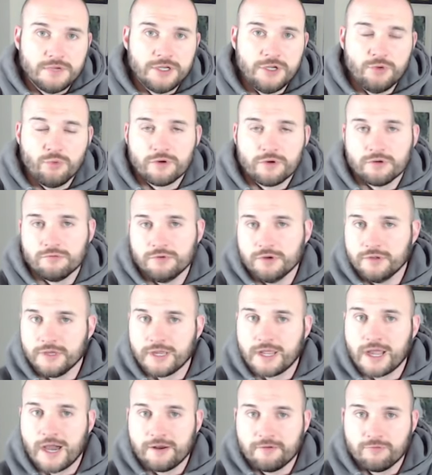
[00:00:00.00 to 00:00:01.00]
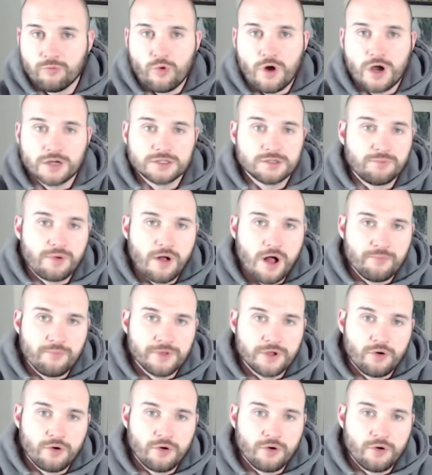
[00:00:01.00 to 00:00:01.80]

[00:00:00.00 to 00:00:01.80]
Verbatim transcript: and you want to really kind of walk the ball up the